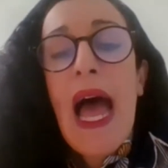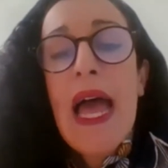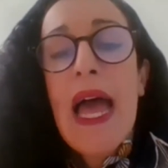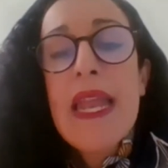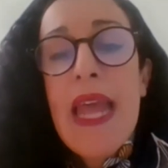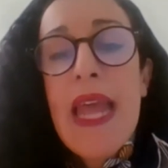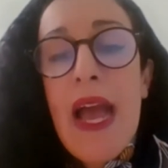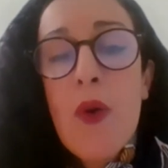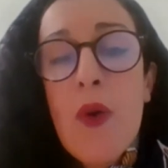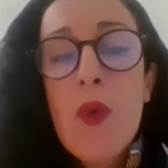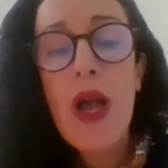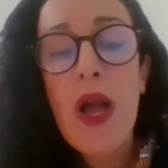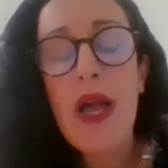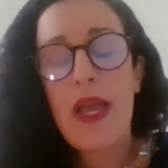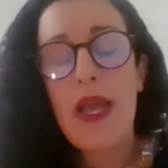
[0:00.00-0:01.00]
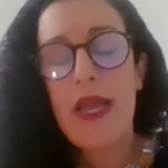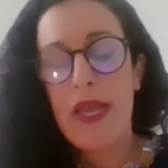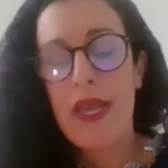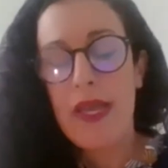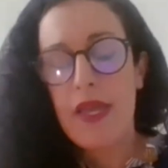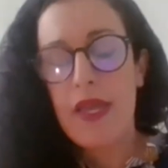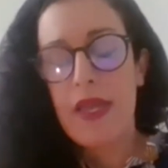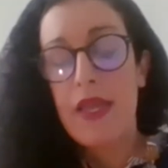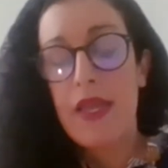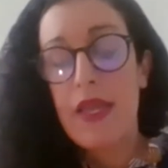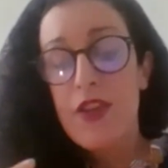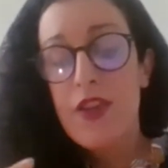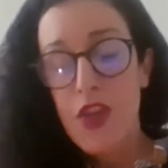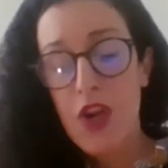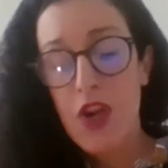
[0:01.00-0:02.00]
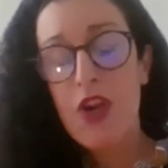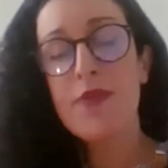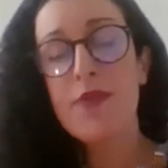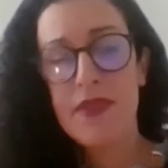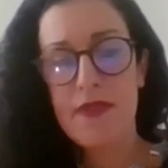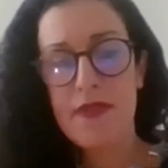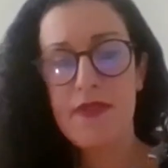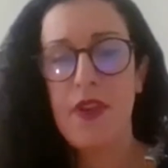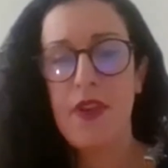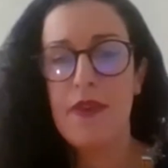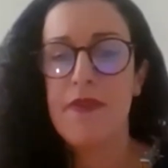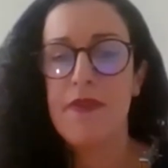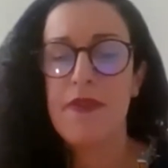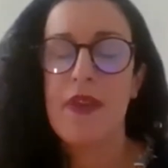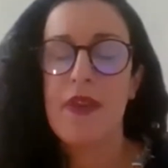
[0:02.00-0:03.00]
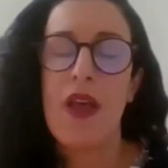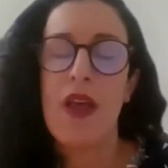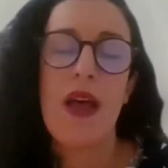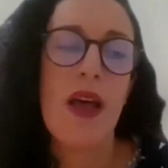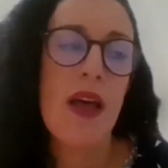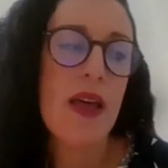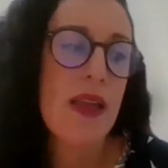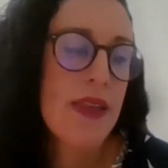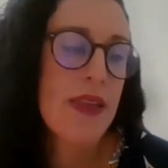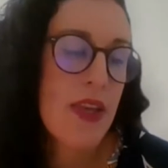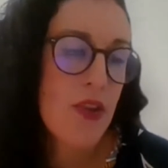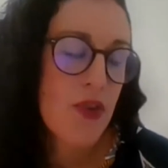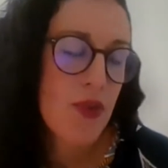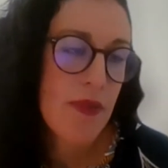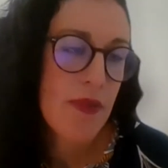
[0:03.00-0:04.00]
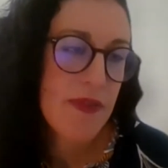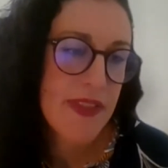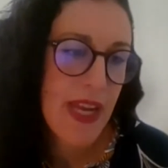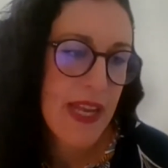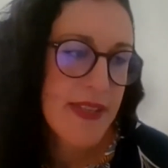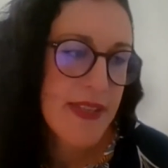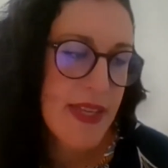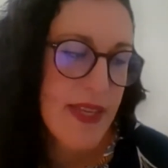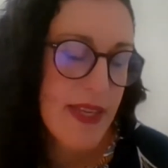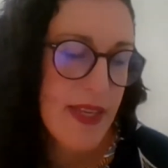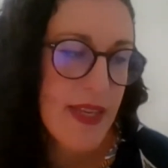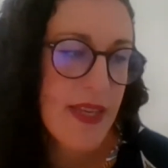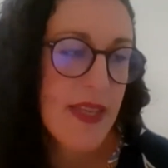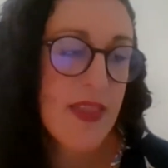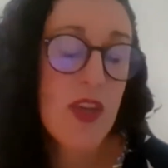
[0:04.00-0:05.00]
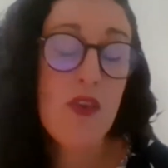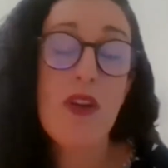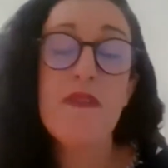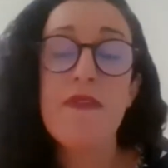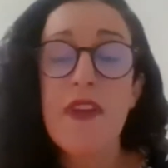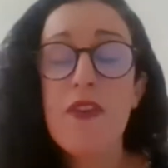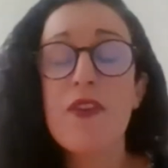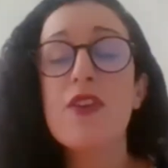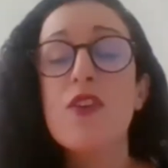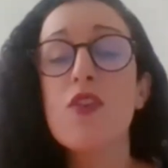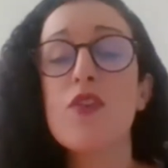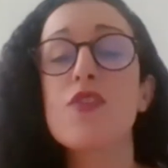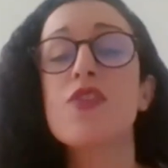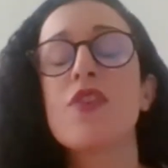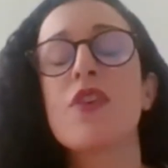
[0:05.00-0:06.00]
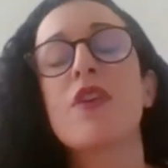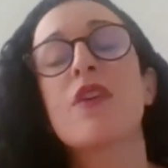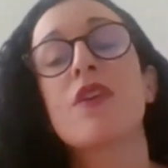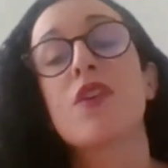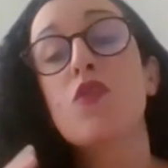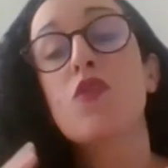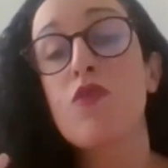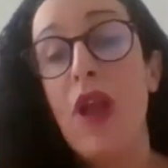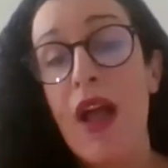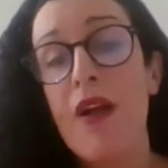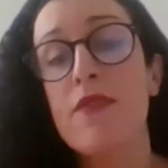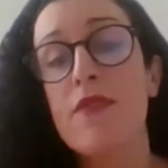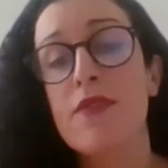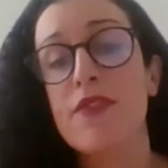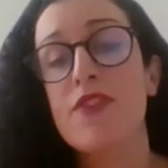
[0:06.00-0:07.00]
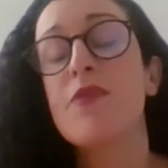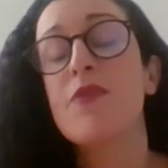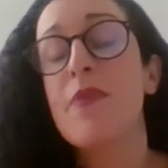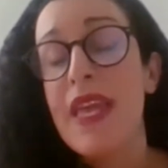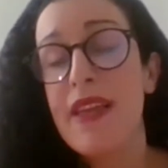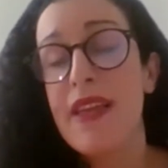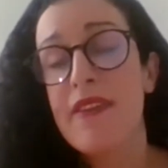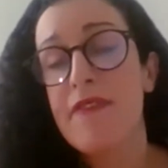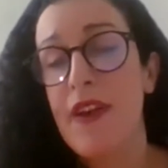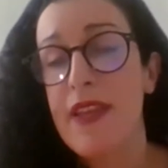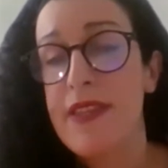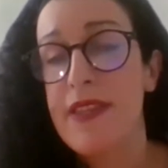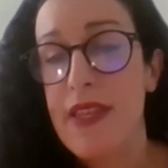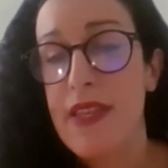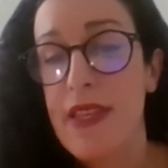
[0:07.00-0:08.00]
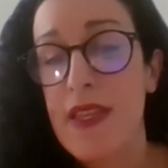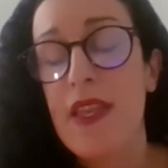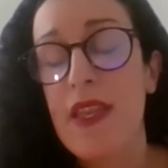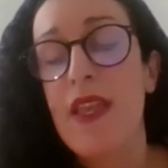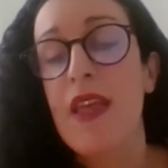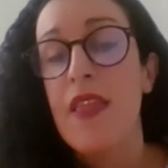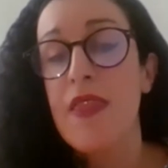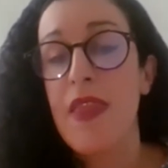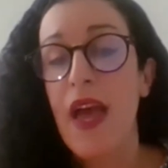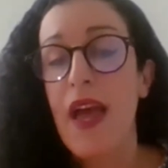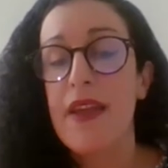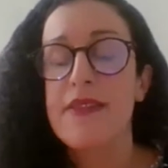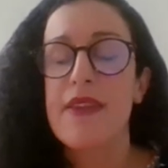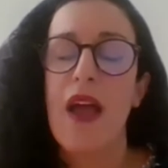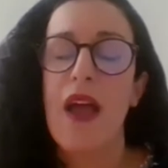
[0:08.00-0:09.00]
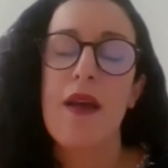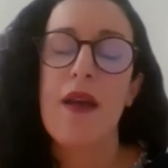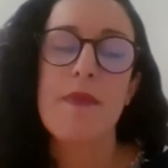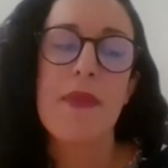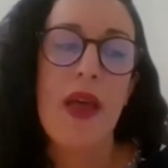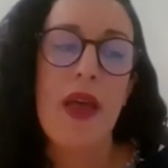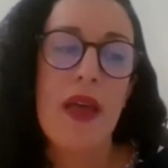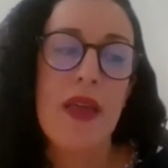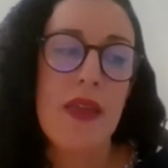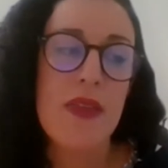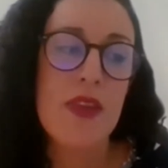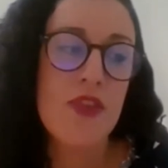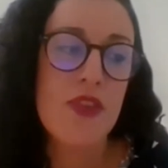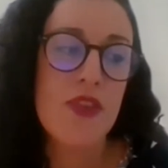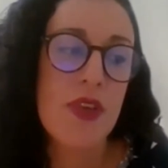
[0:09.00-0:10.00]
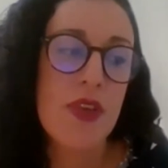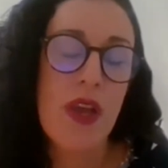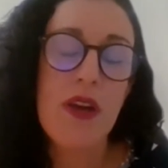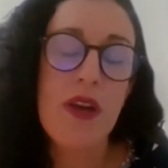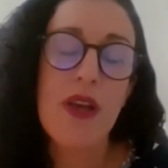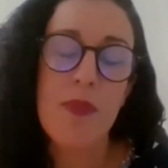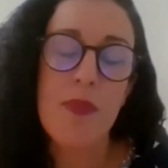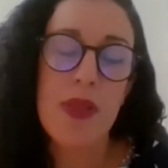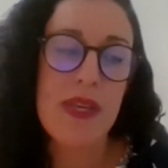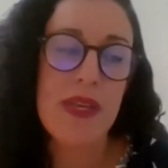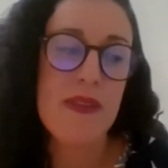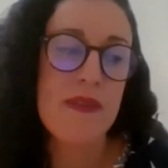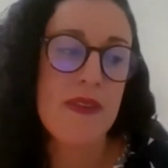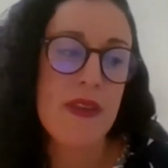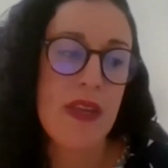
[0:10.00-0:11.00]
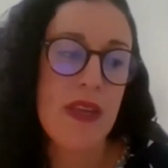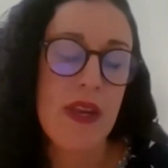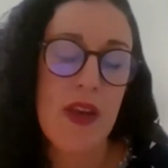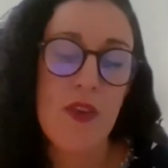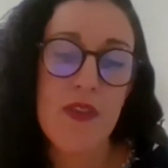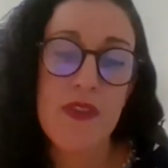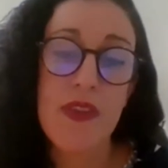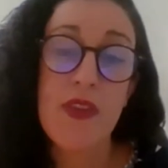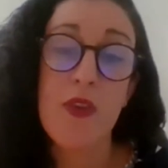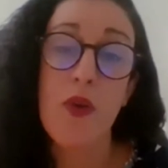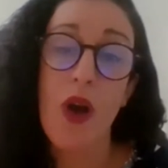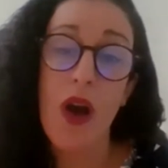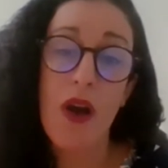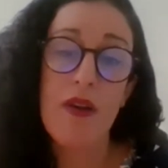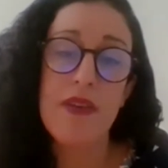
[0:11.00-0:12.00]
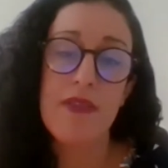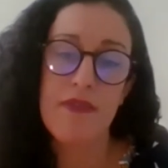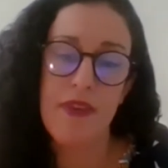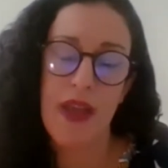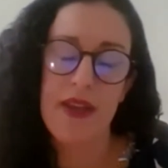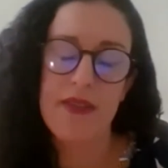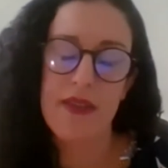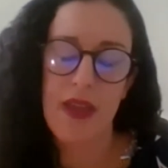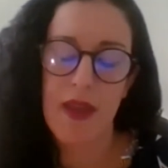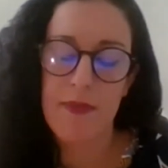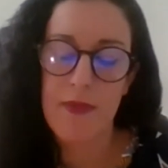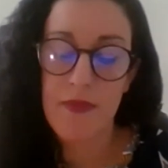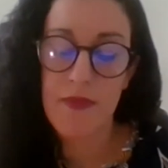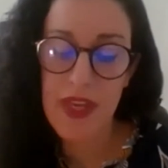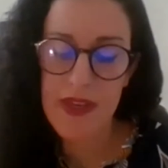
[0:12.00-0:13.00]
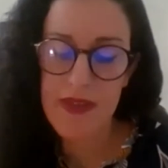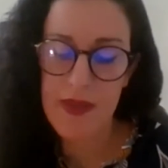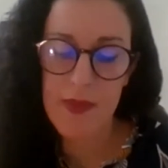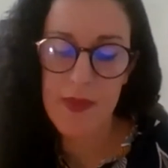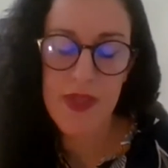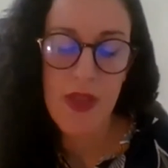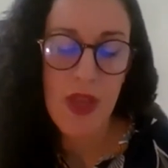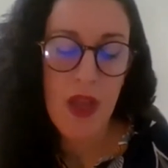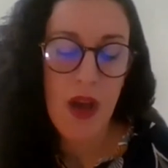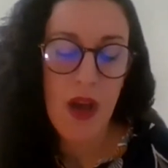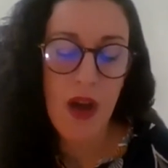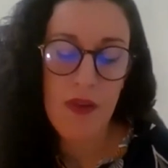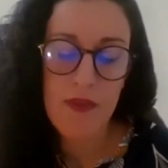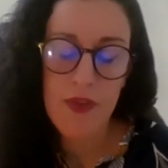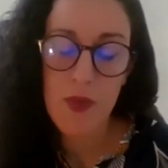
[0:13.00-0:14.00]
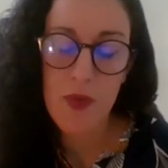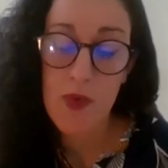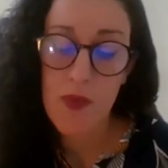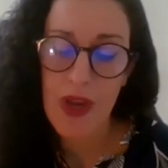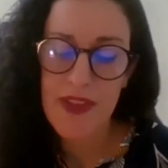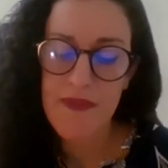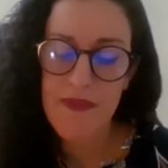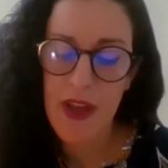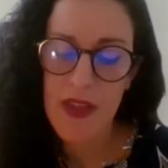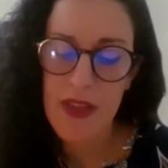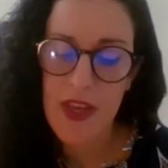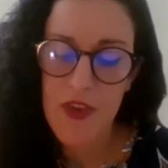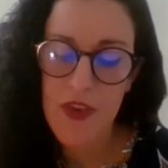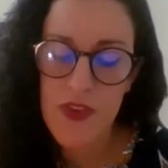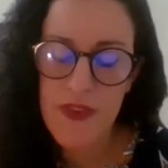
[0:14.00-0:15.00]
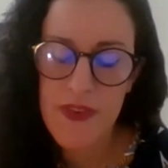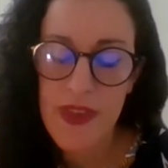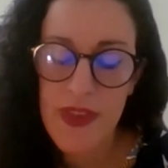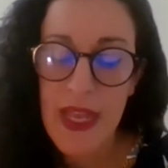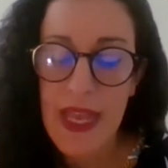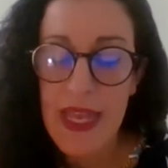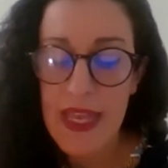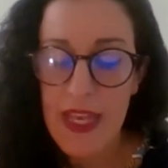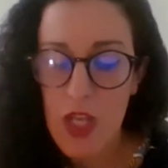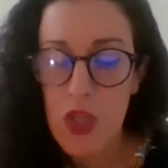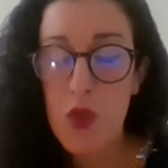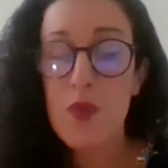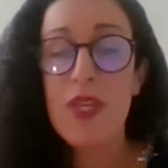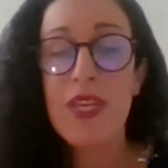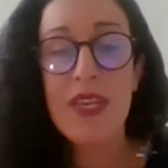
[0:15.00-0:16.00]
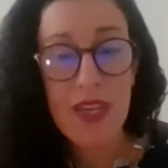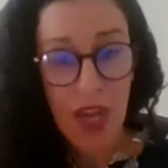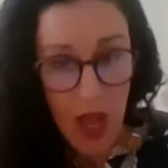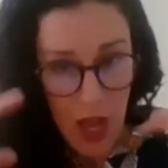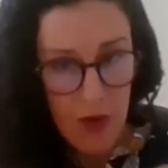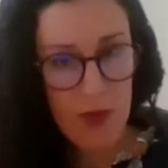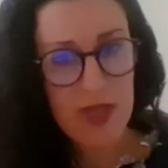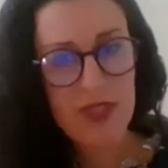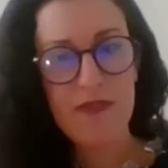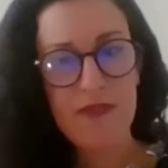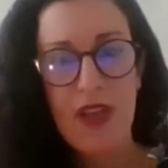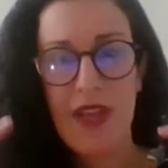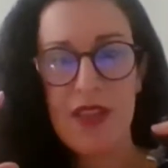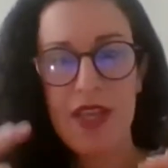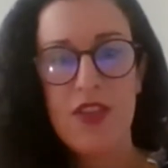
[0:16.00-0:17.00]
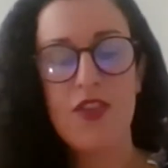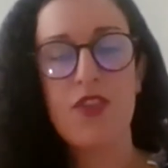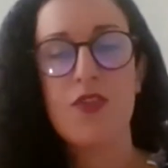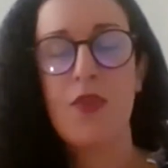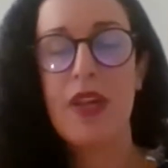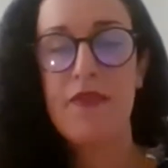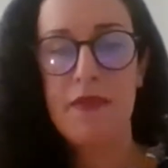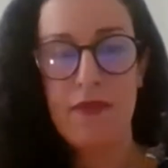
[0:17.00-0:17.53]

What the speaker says: Now, in terms of the issue of standing, there are very good grounds to make a finding that the young applicants in Agostinho are in fact victims of human rights violations, including current violations, right?